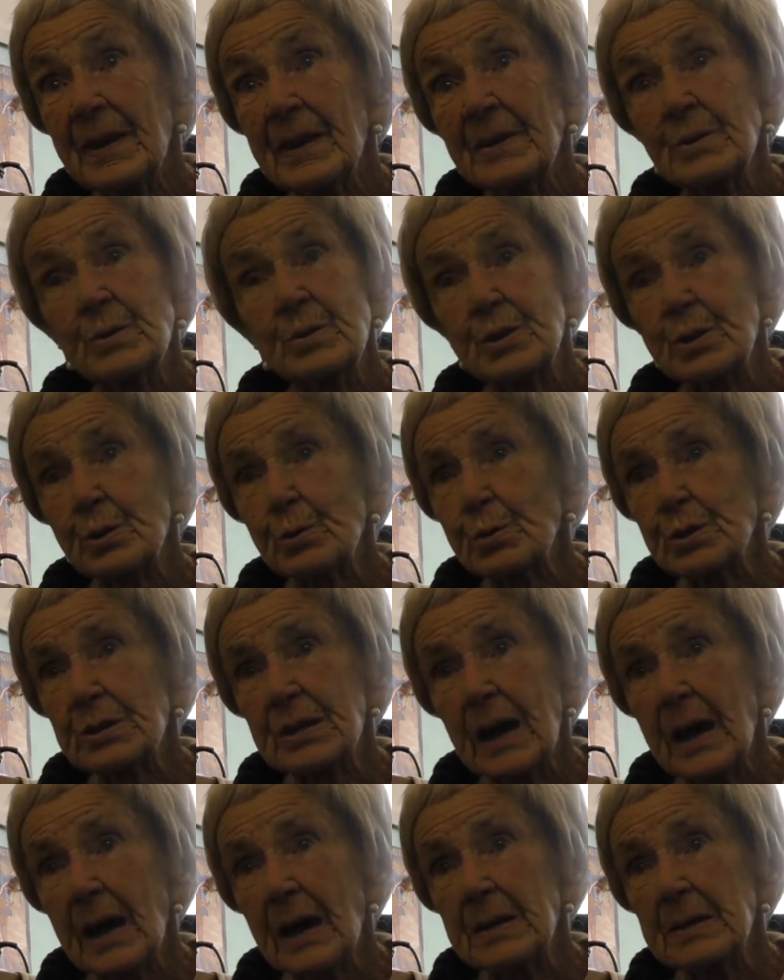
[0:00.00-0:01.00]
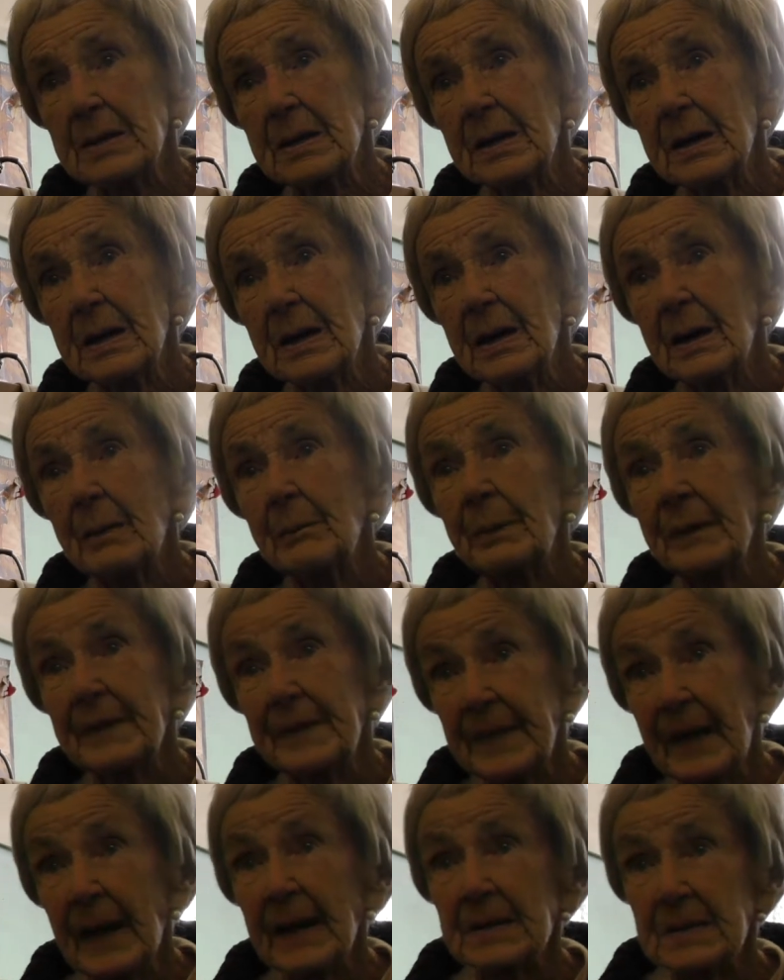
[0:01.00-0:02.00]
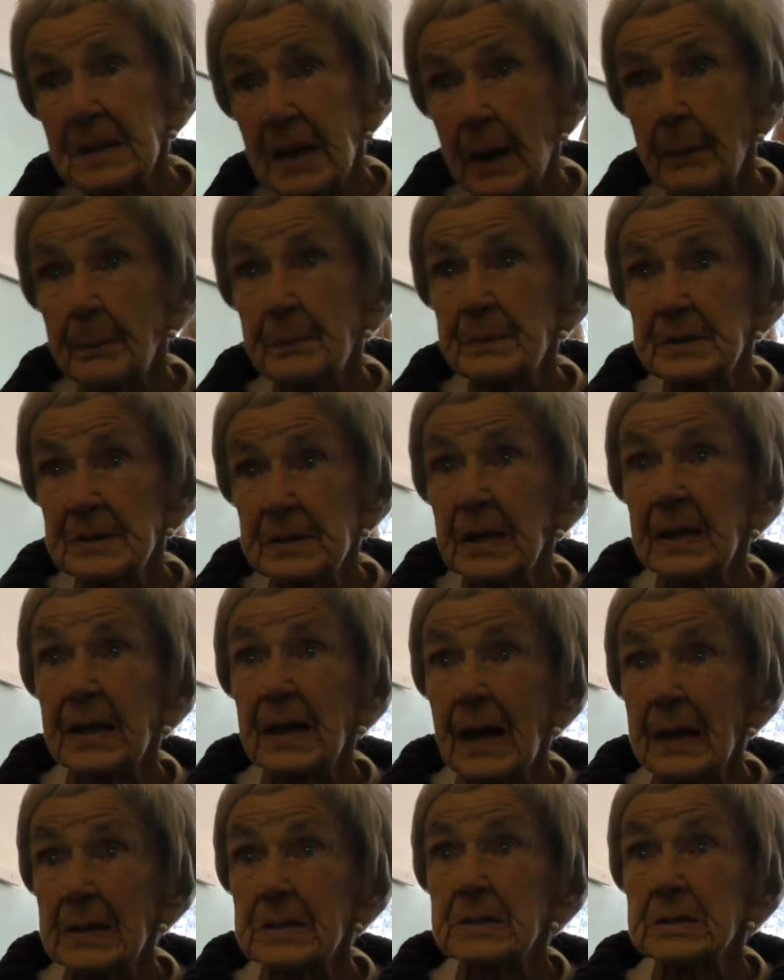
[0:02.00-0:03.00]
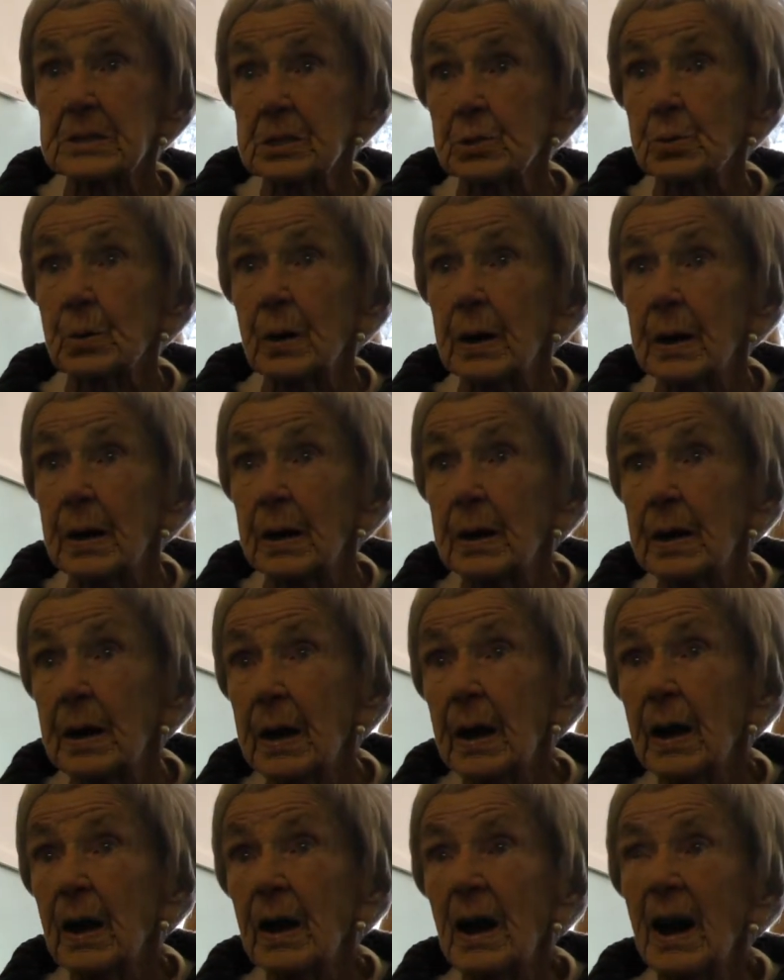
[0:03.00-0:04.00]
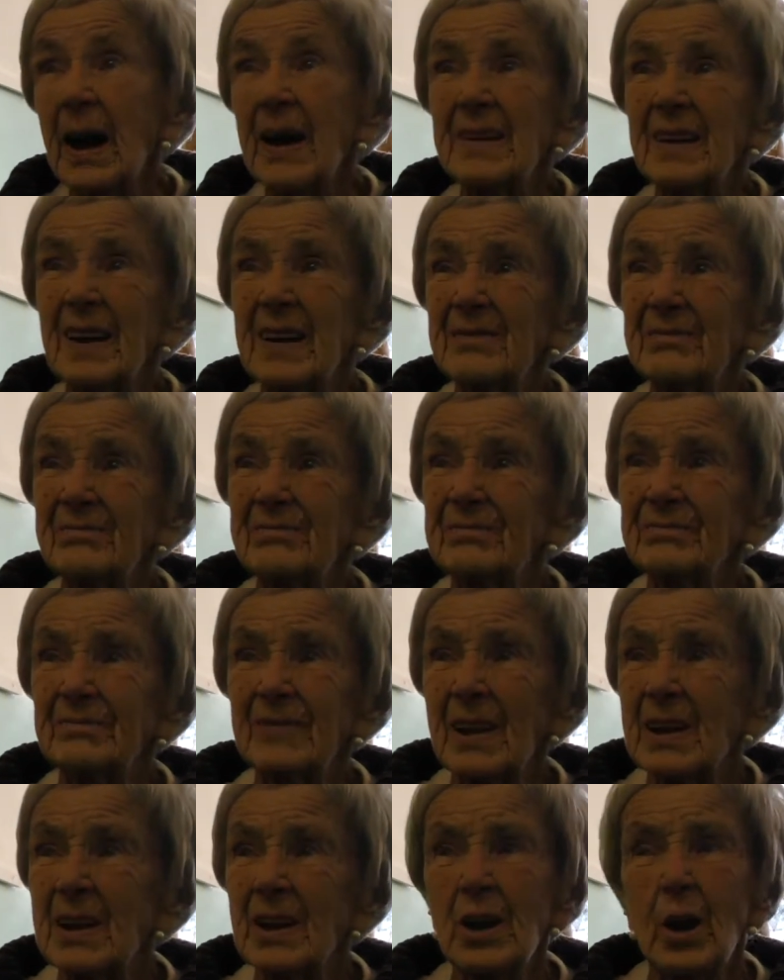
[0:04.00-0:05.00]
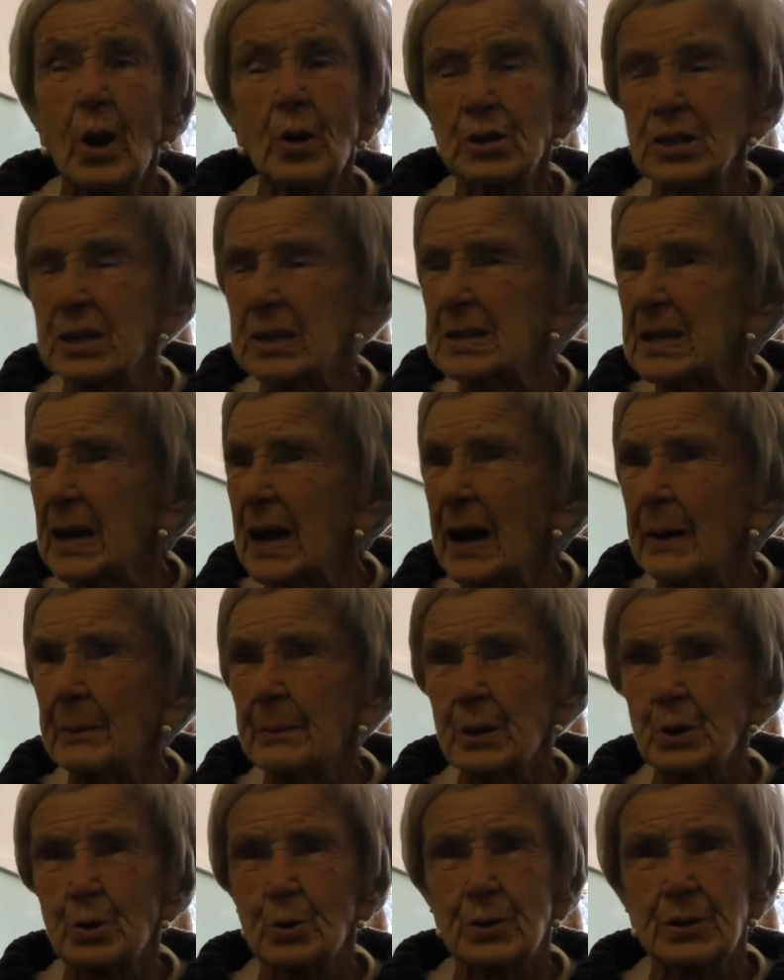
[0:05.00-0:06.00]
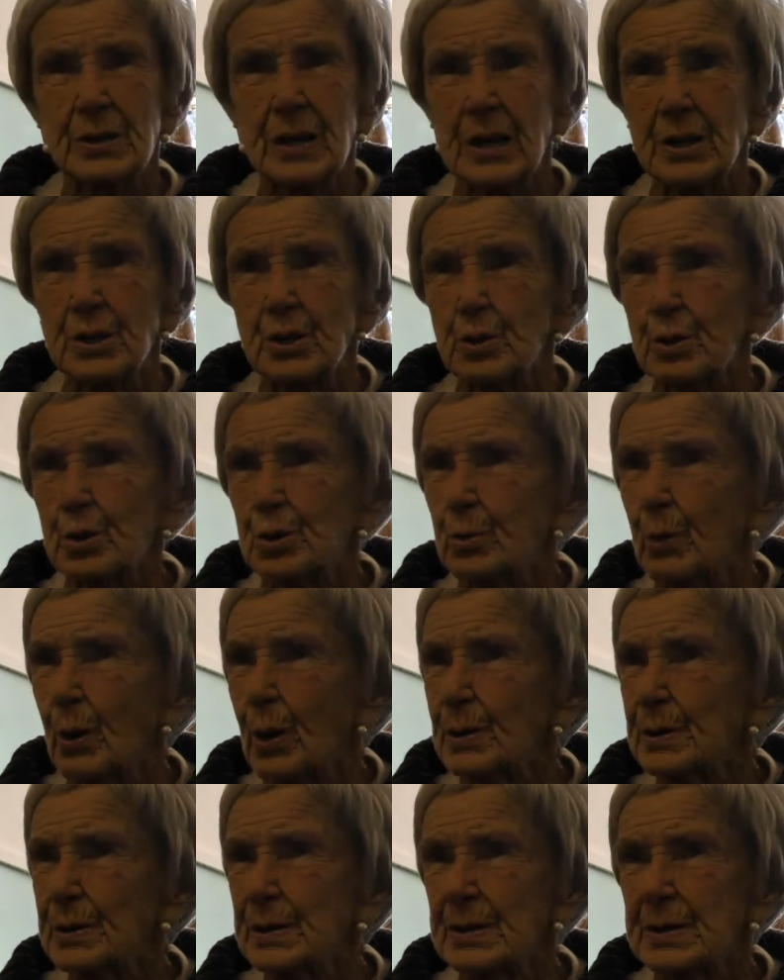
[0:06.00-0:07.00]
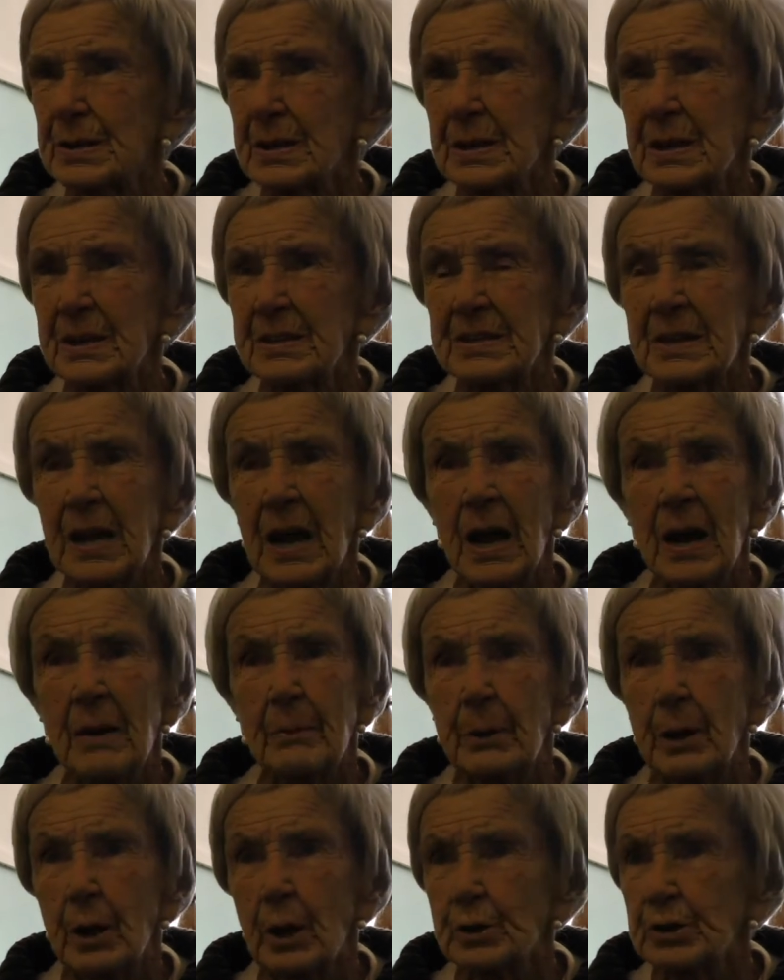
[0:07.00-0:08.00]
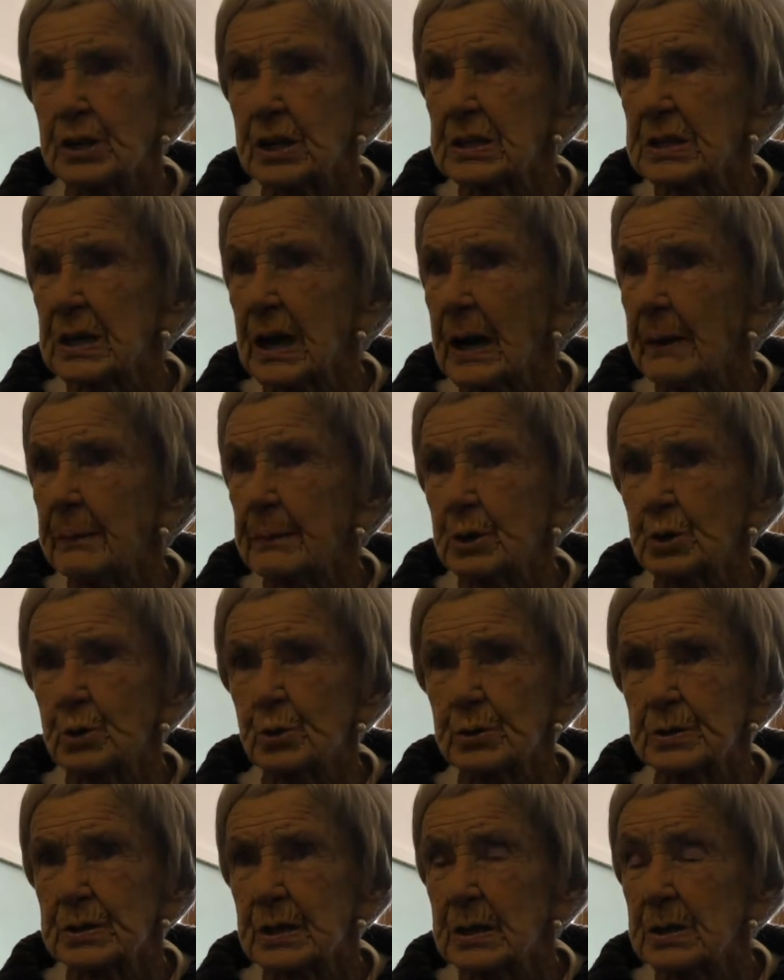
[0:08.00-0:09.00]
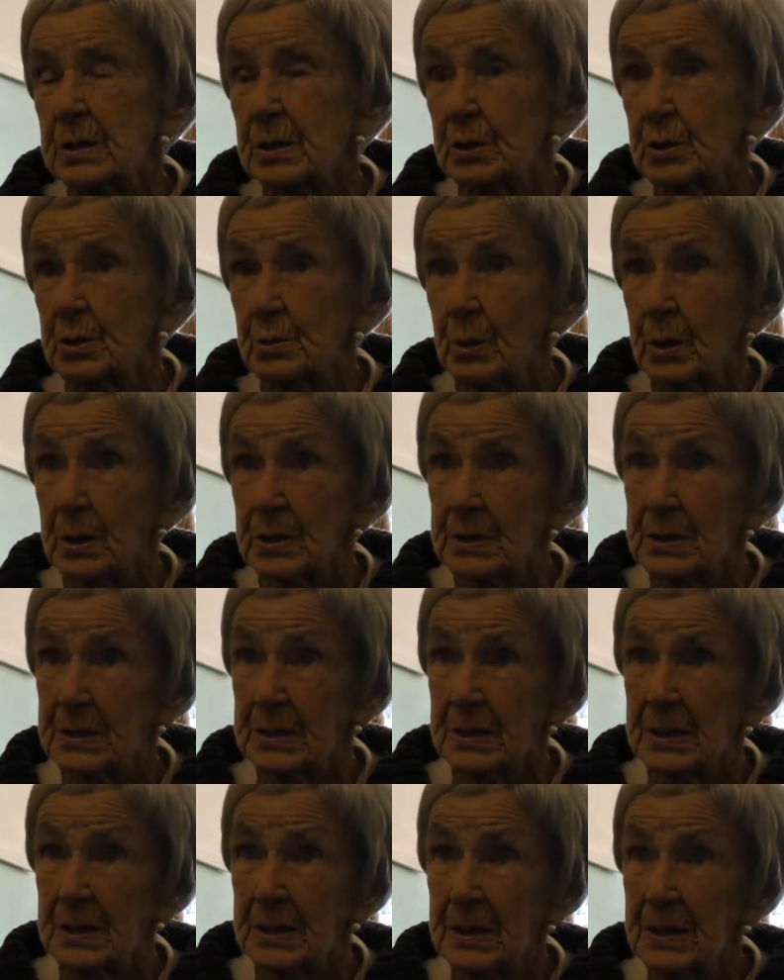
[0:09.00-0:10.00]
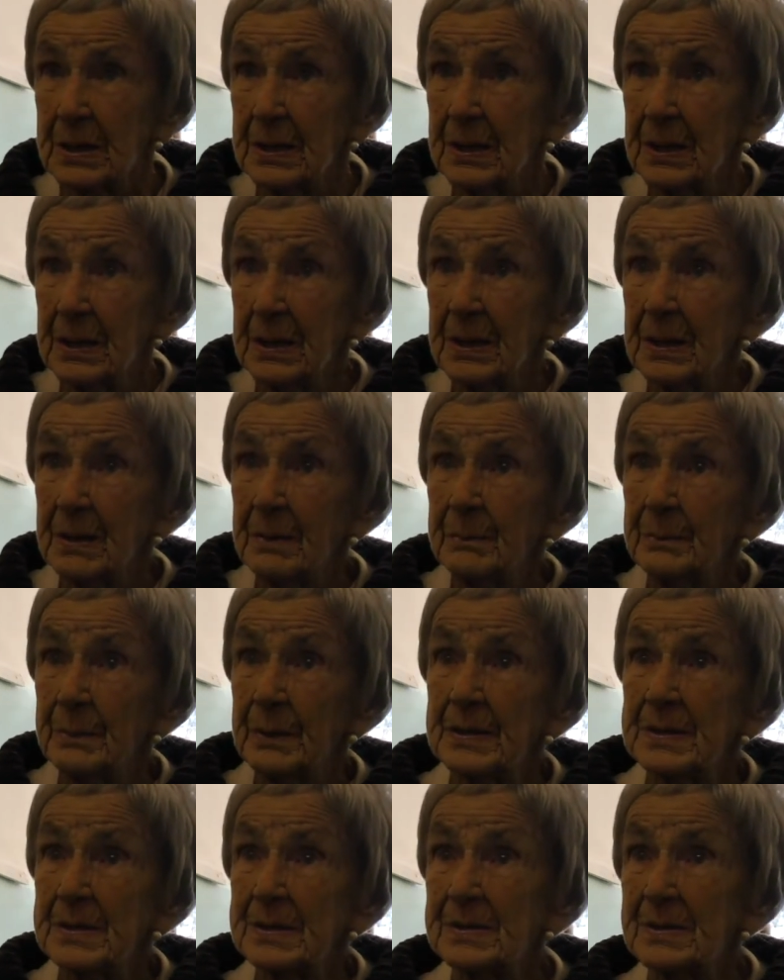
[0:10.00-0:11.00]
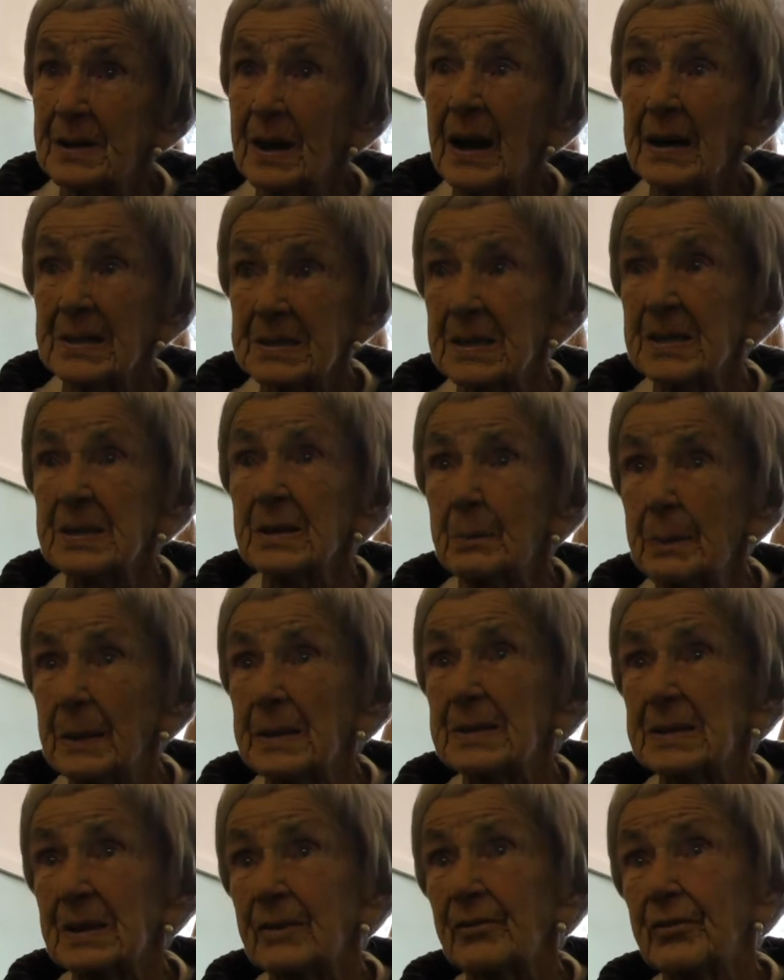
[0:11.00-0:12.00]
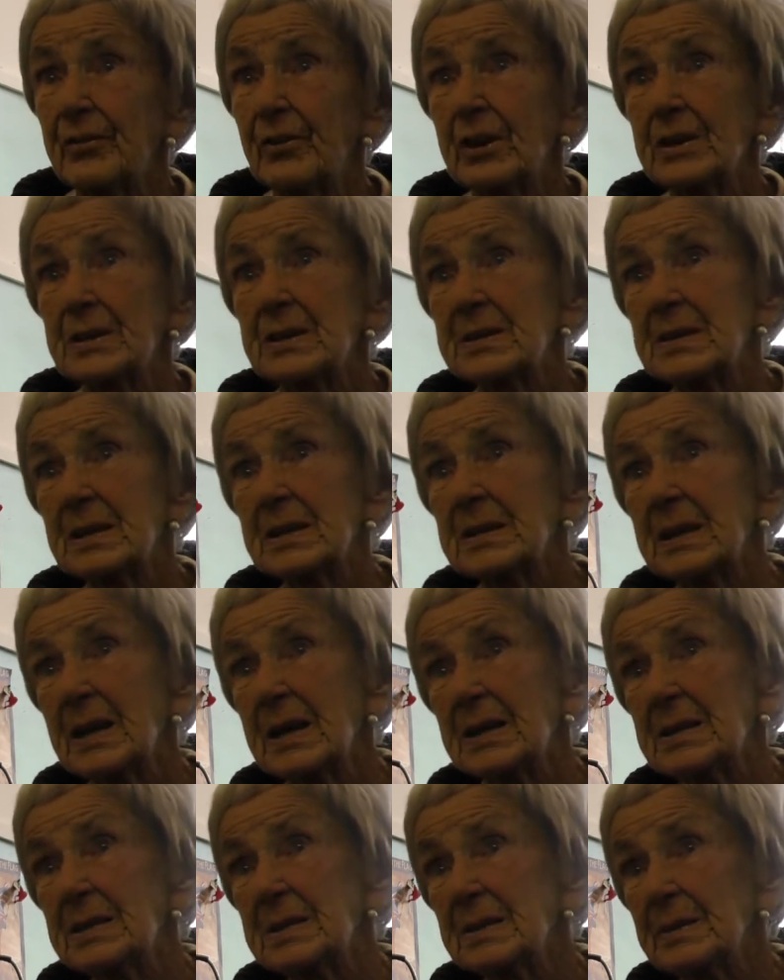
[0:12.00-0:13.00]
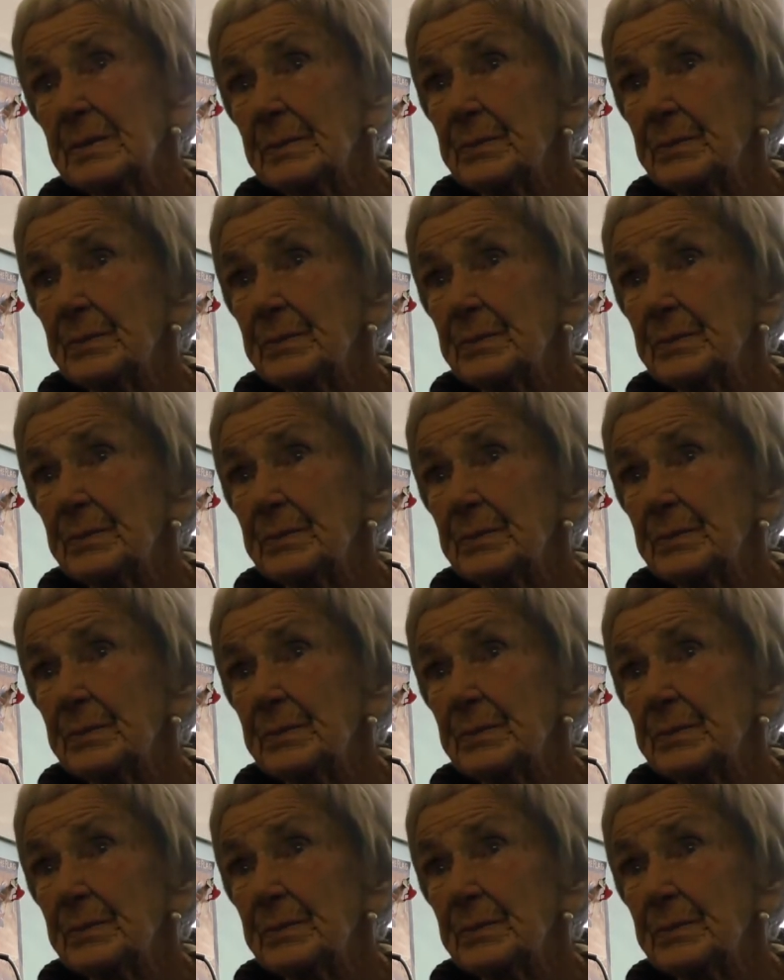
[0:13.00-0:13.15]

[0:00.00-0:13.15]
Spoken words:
And it was so sad. But that happened in Castle Square. And a lot of damage was done to Swansea, a terrible lot of damage was done to Swansea. But I seen a big difference, I did.